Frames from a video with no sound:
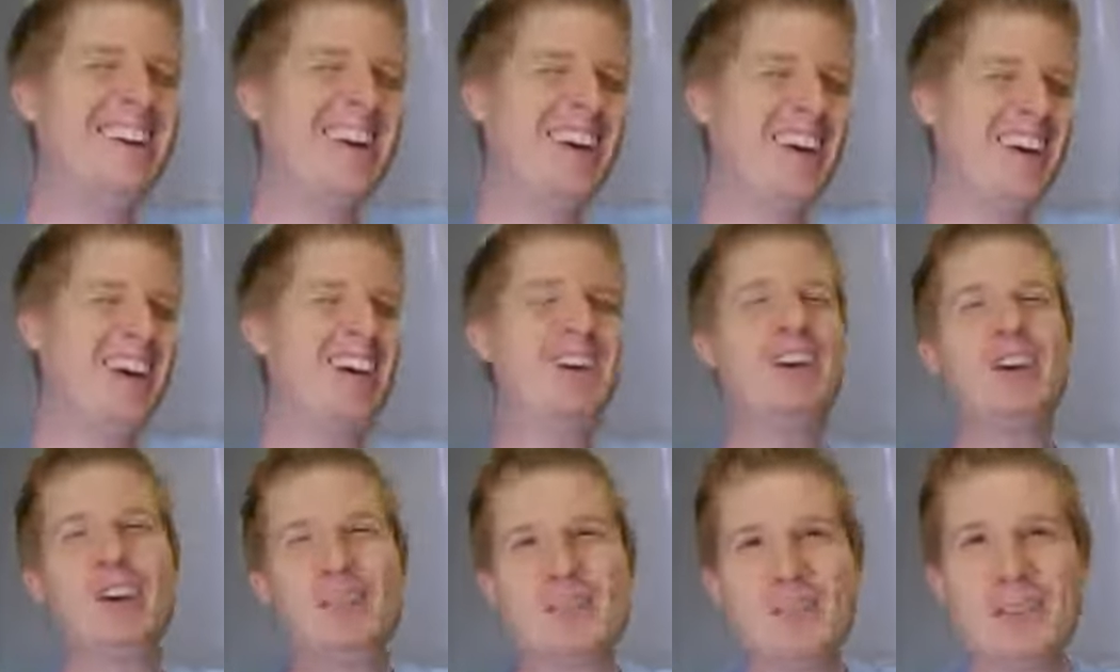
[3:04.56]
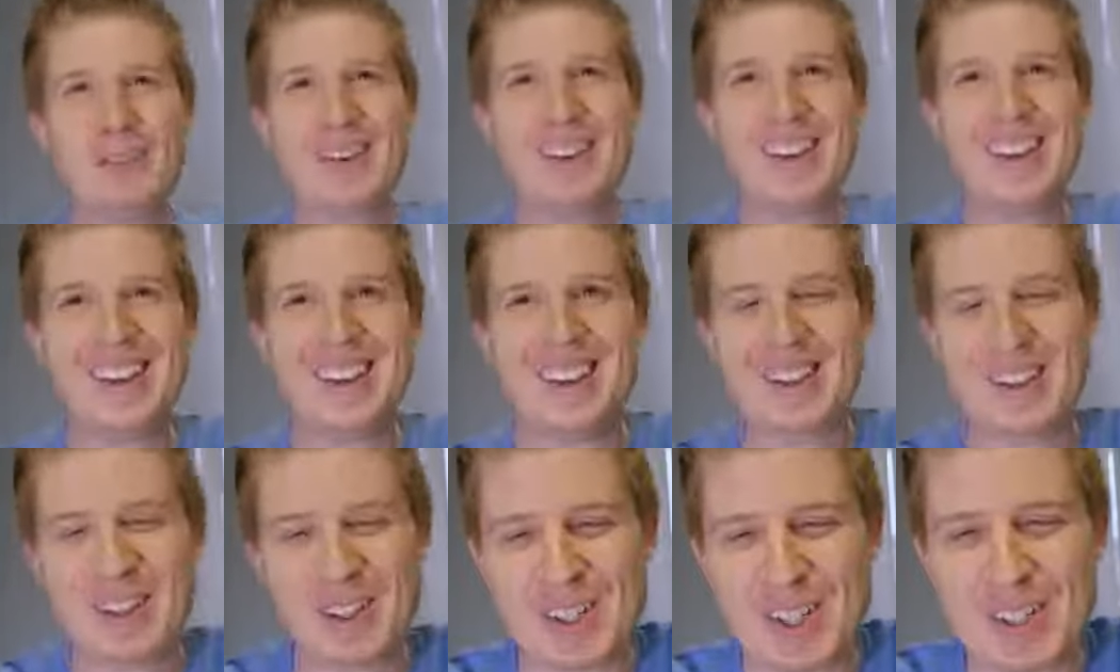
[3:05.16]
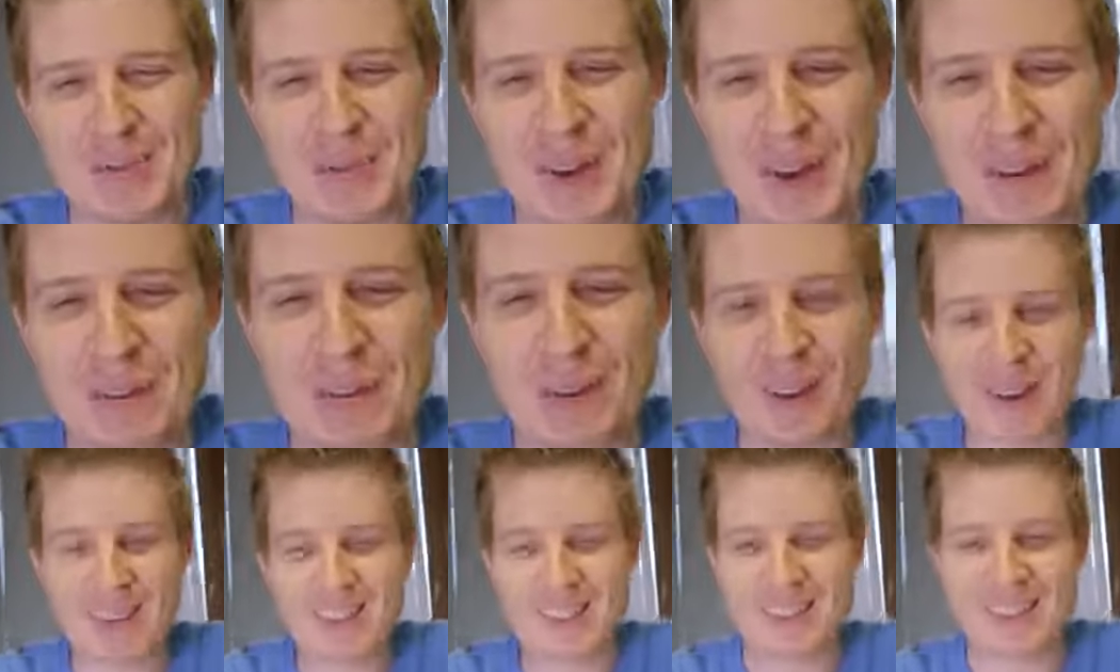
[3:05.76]
It could just be a
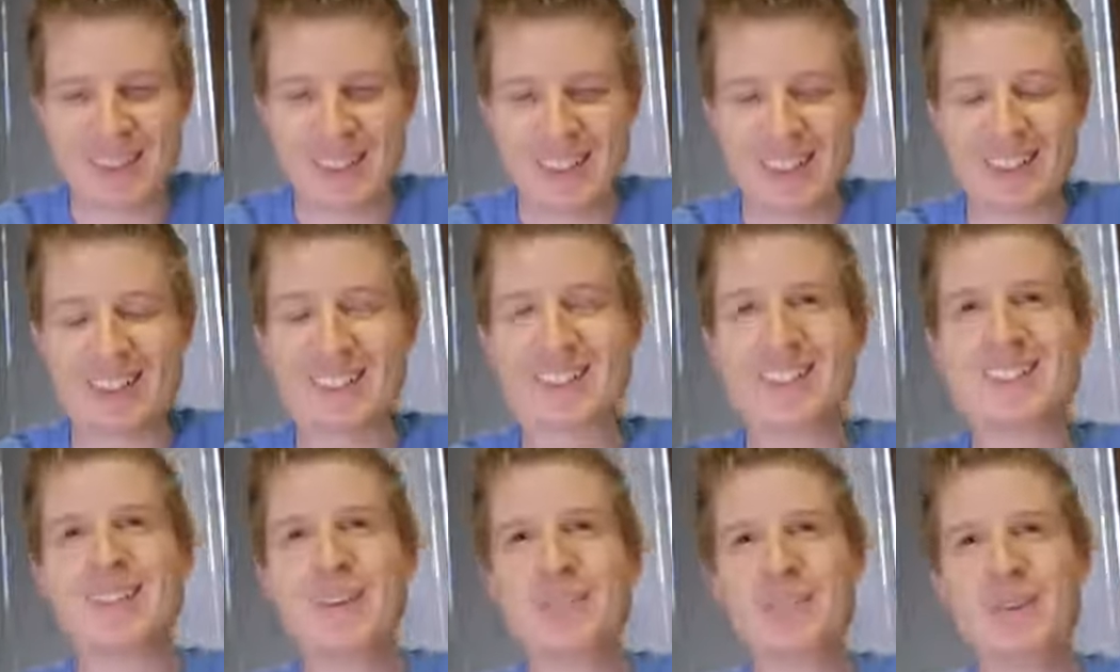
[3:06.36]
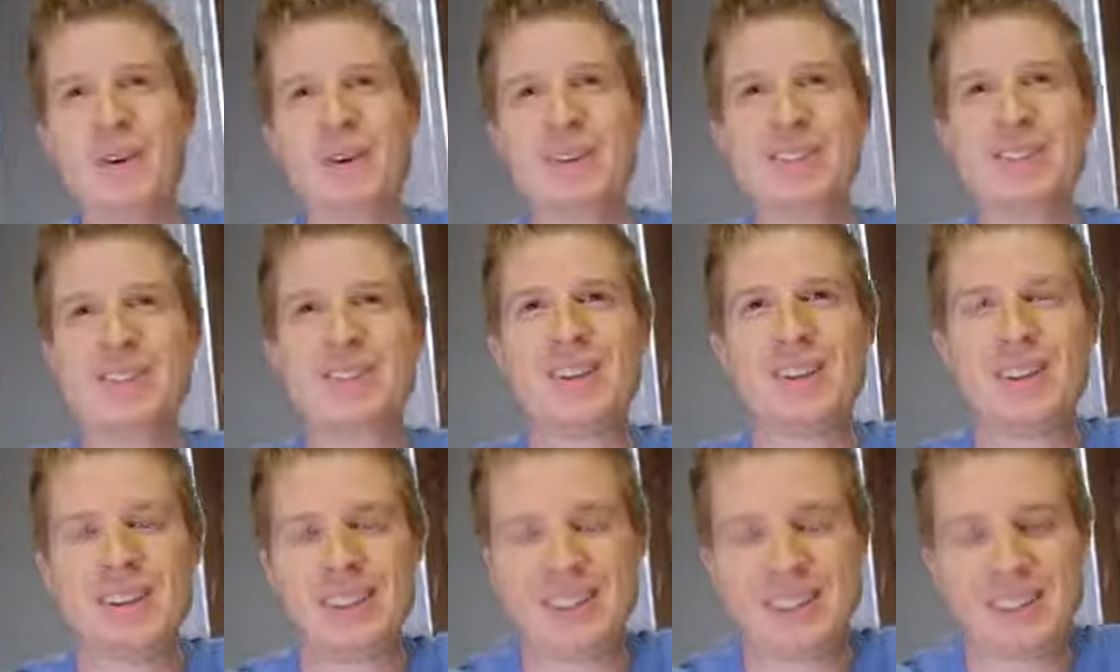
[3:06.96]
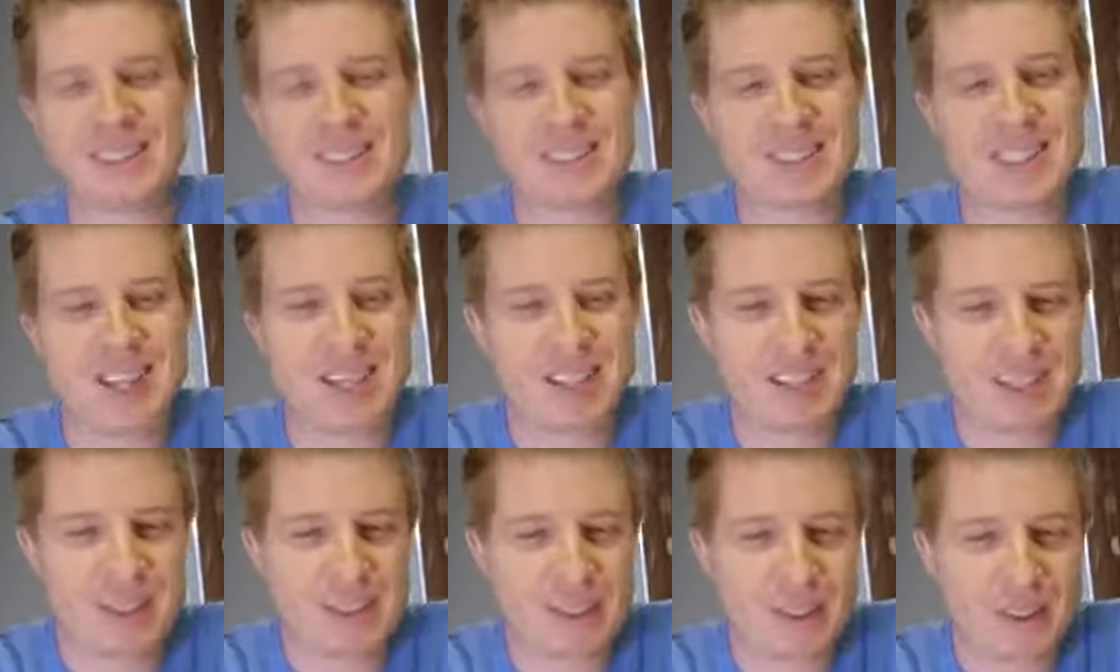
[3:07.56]
politeness thing, just like most
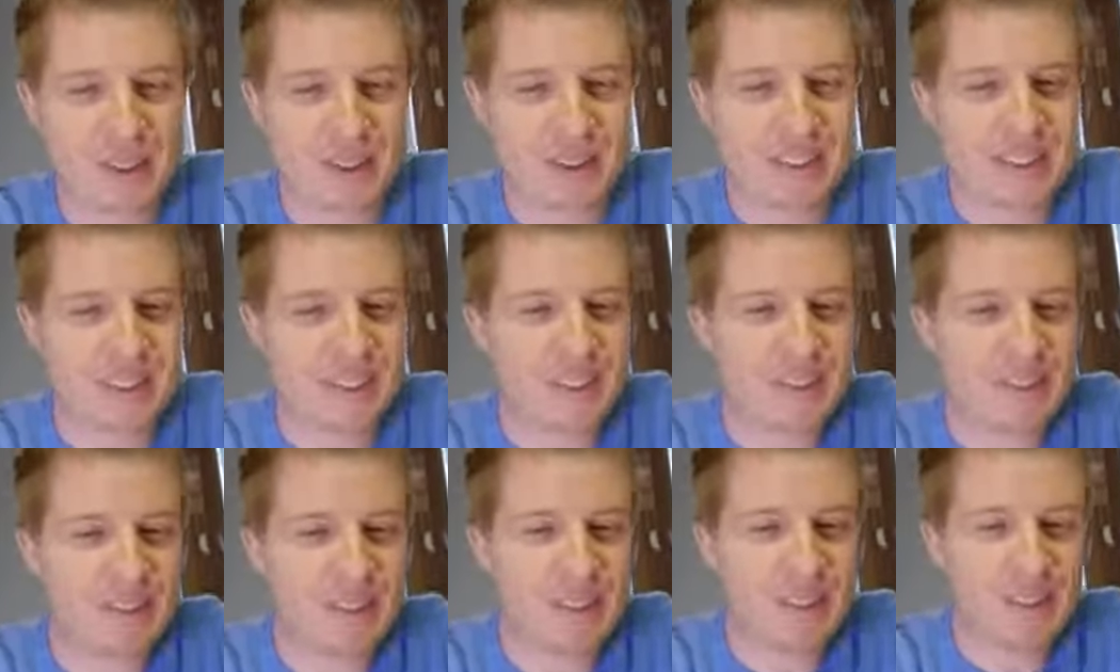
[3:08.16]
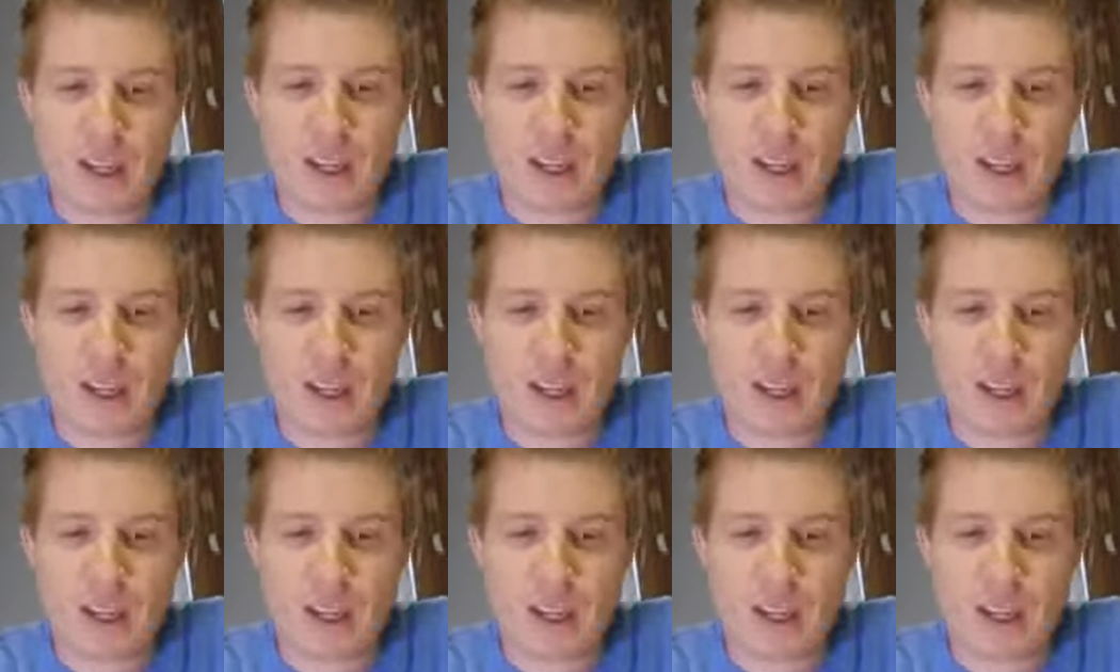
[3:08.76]
standards on the internet.